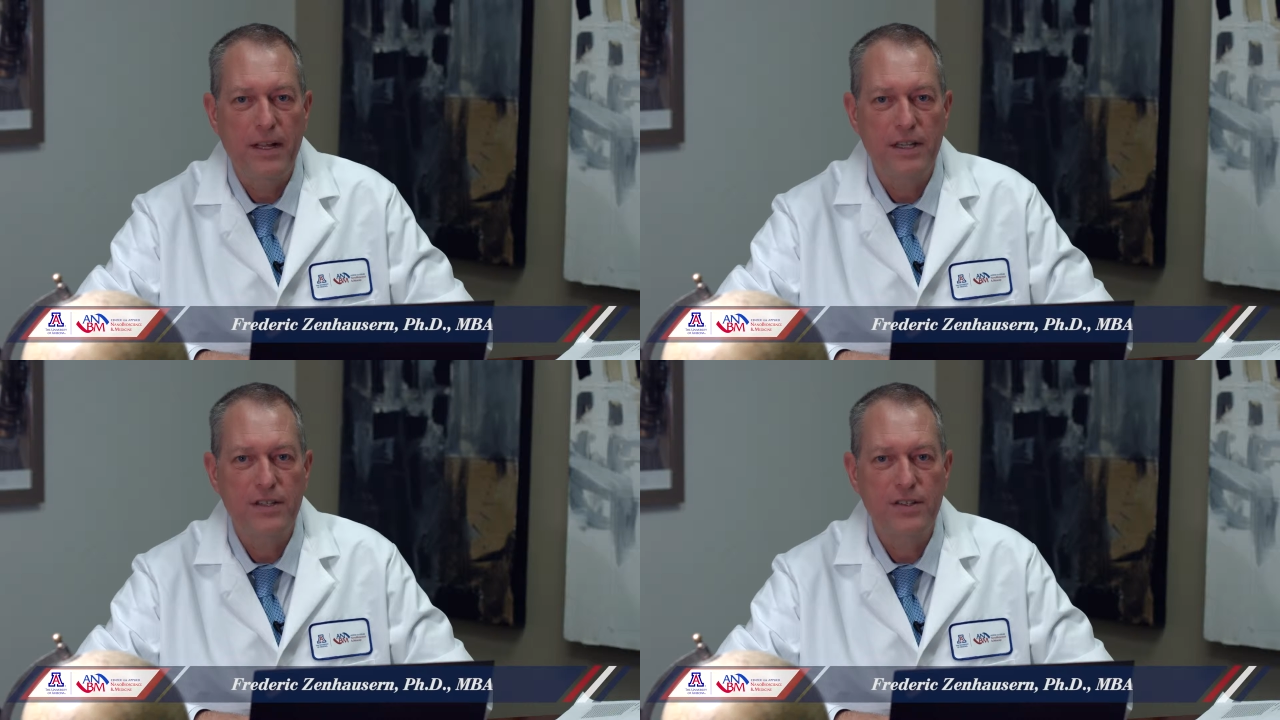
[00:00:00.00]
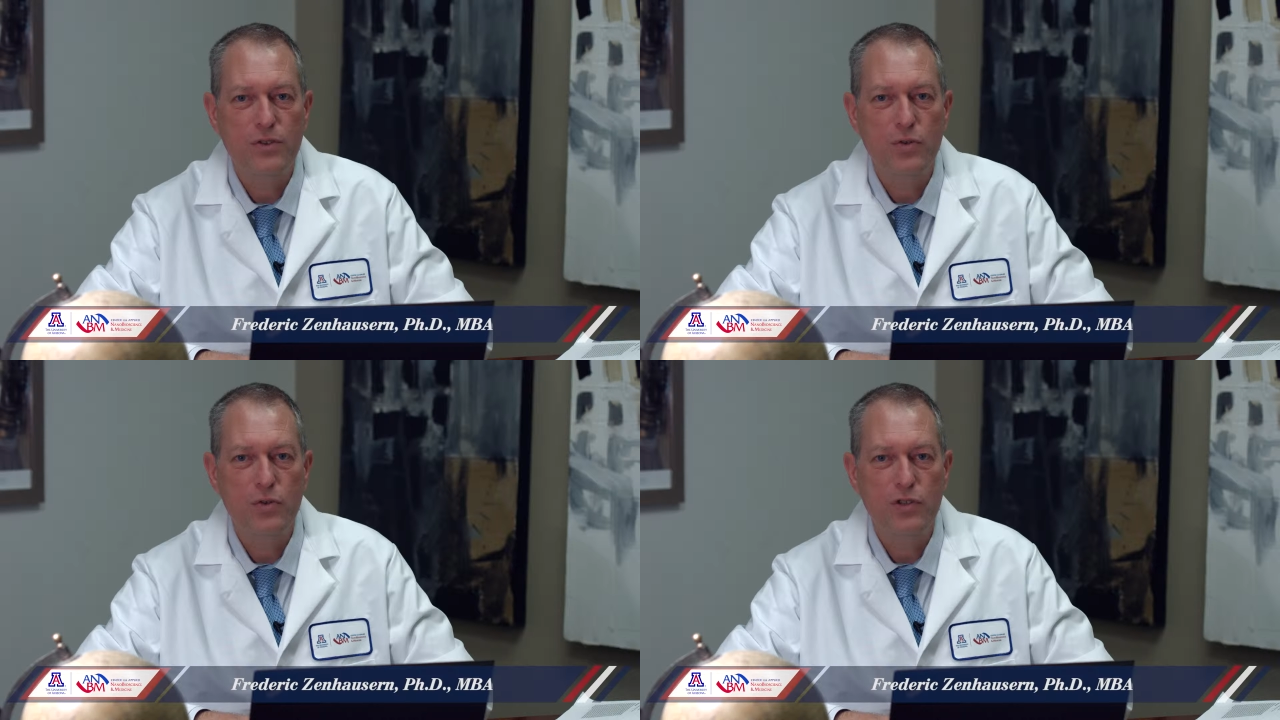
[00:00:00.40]

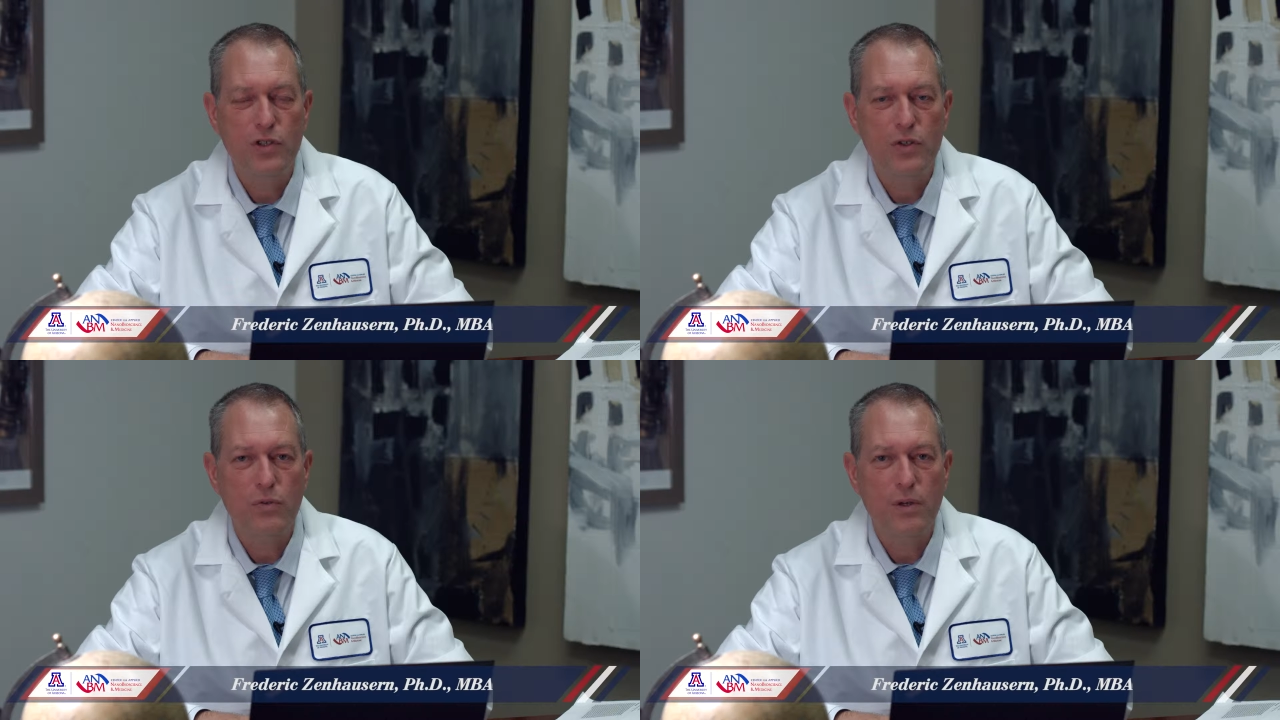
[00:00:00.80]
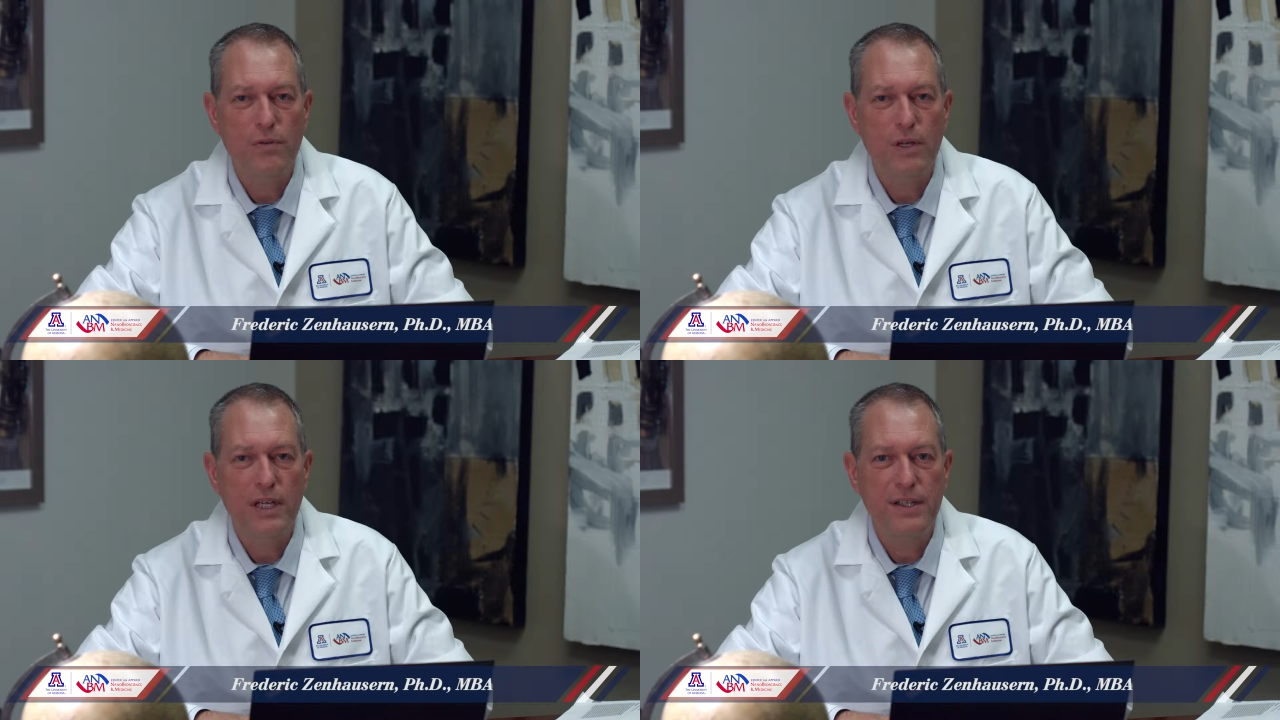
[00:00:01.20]
institution we
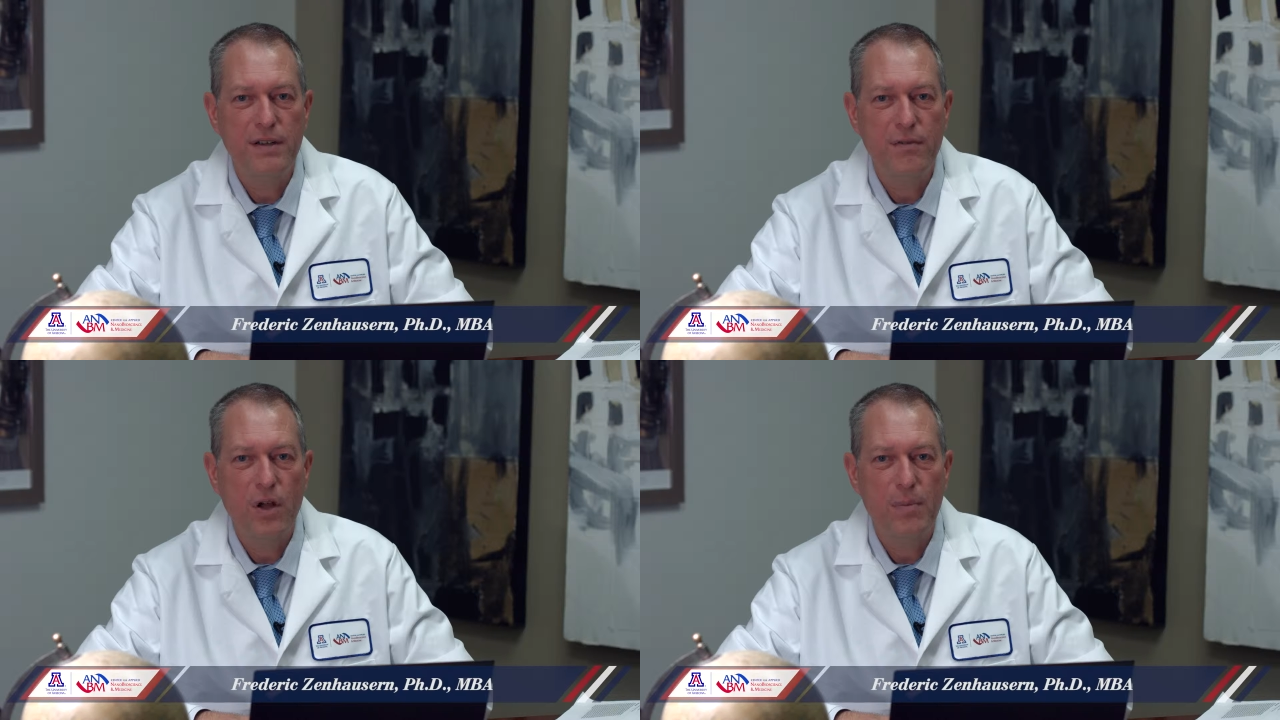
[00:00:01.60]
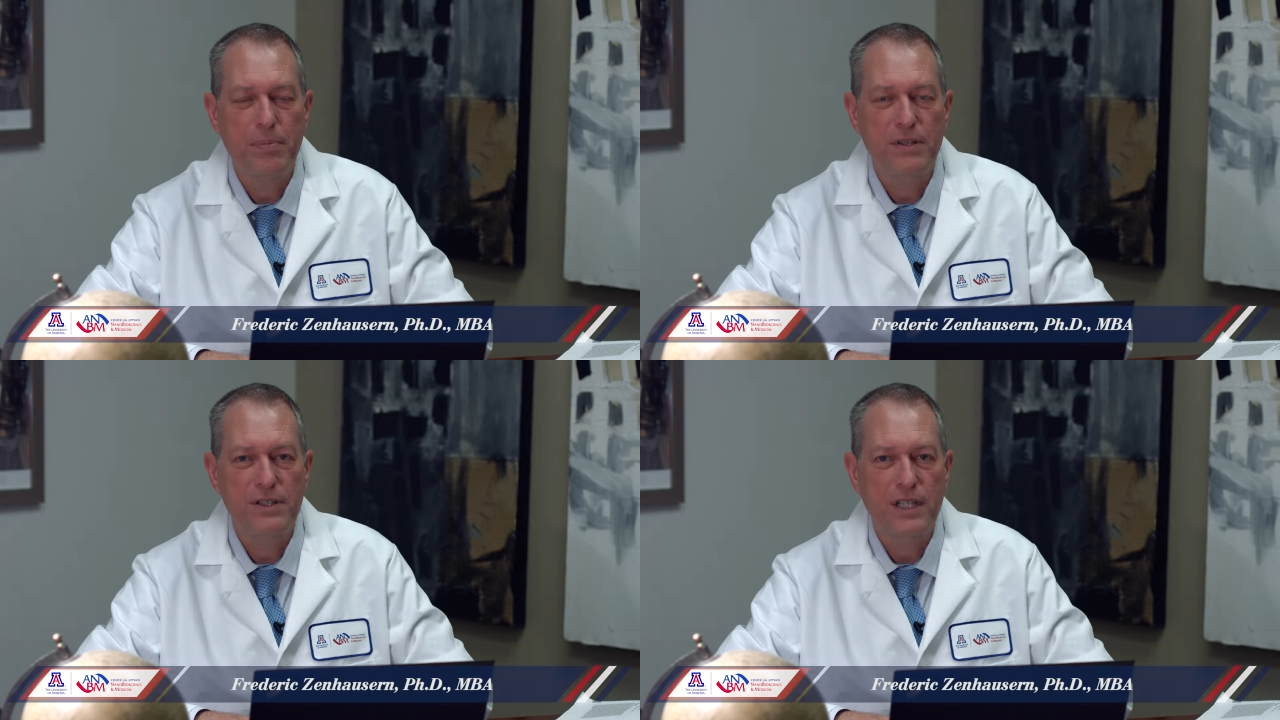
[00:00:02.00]
really develop
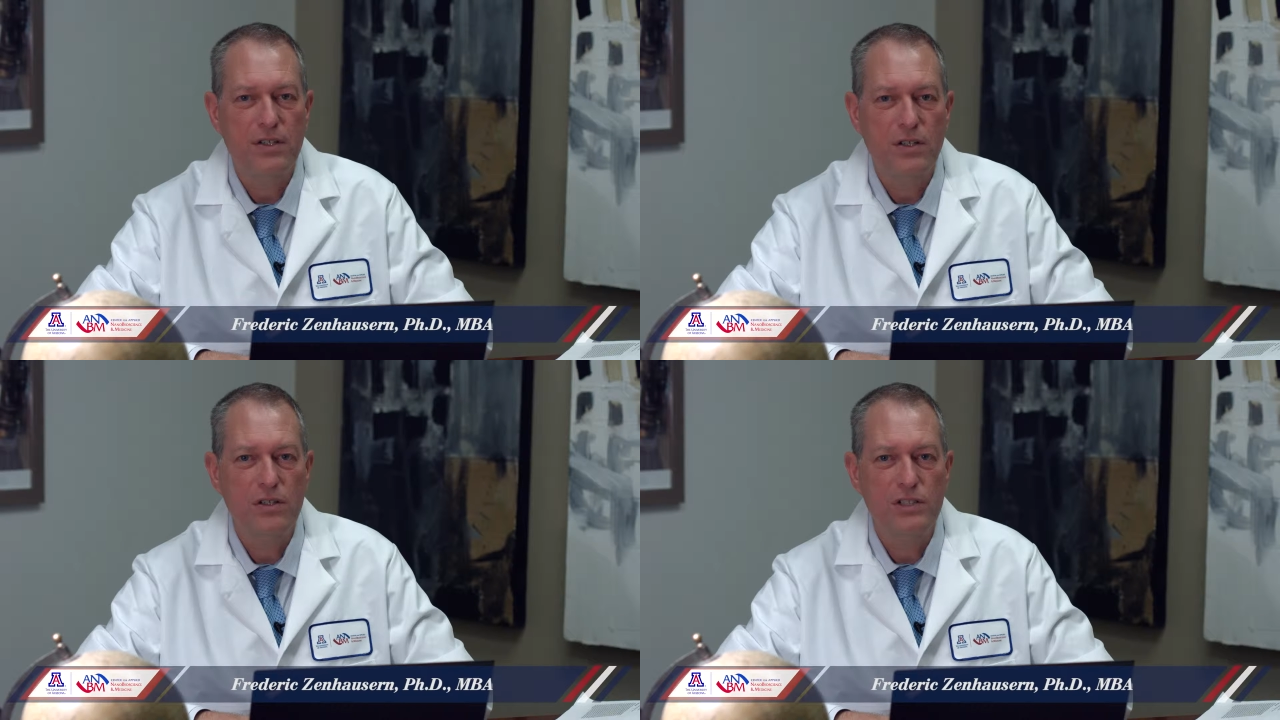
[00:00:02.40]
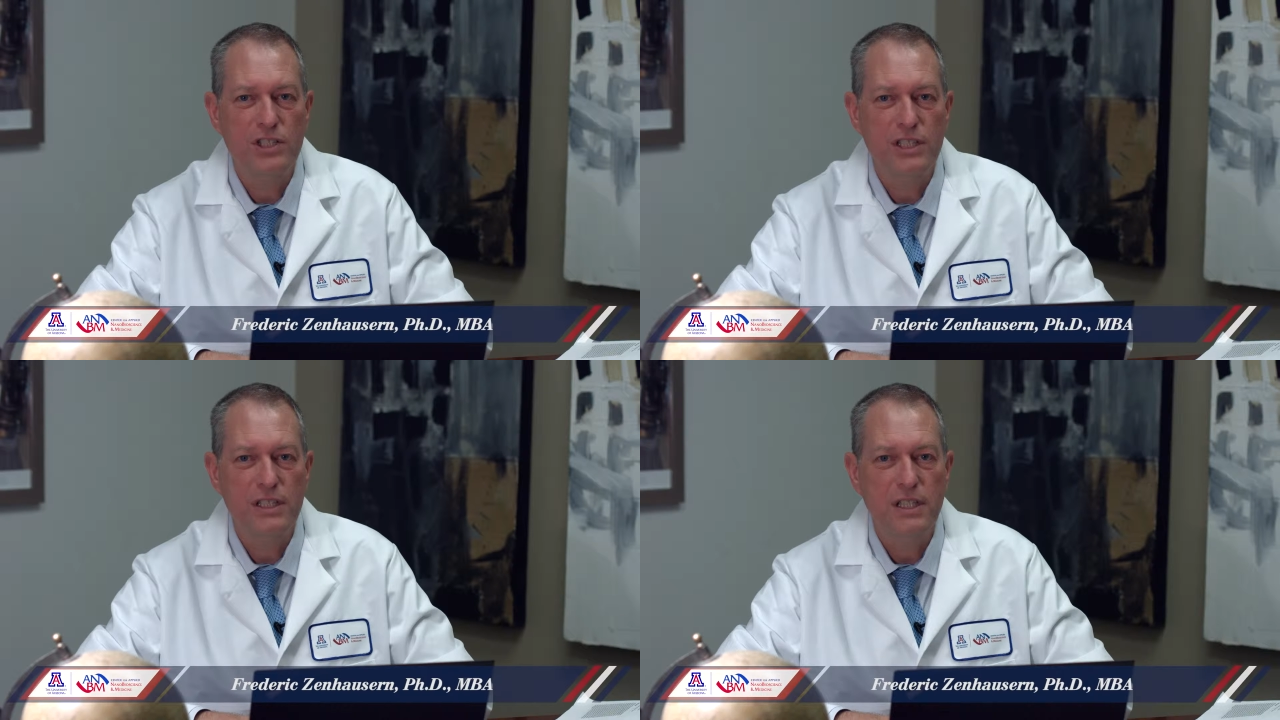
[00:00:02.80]

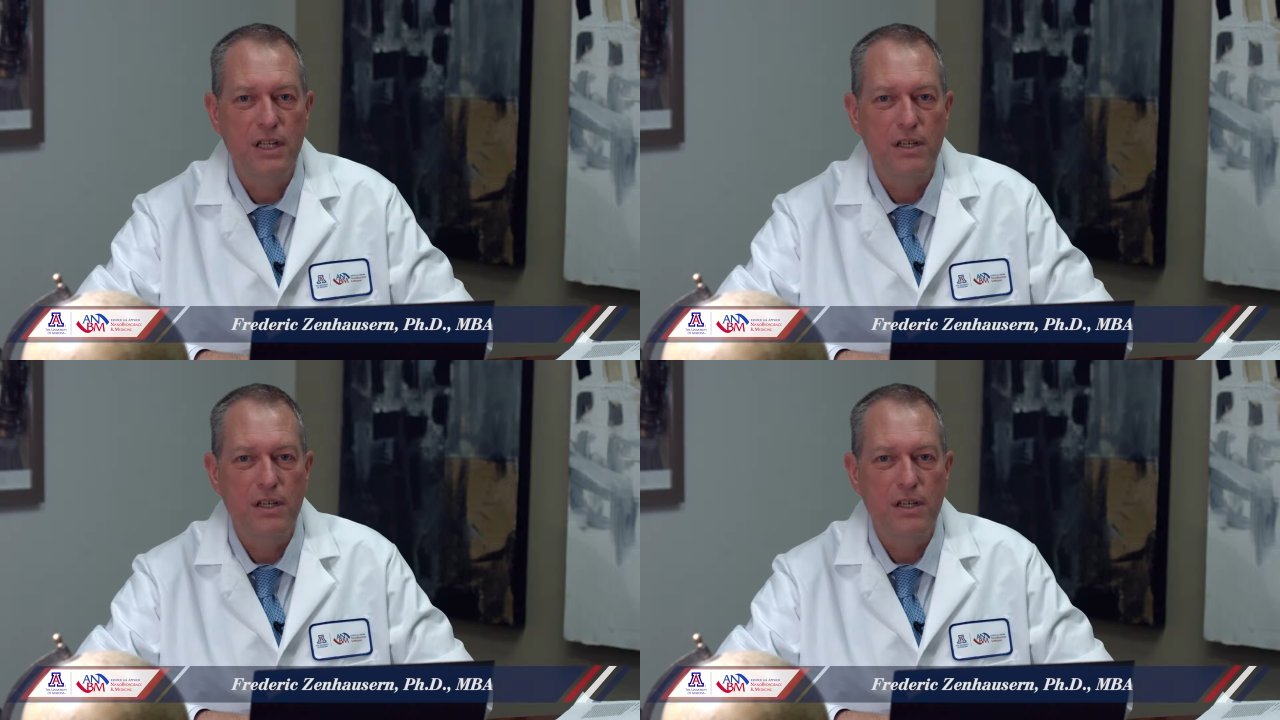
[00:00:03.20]
technology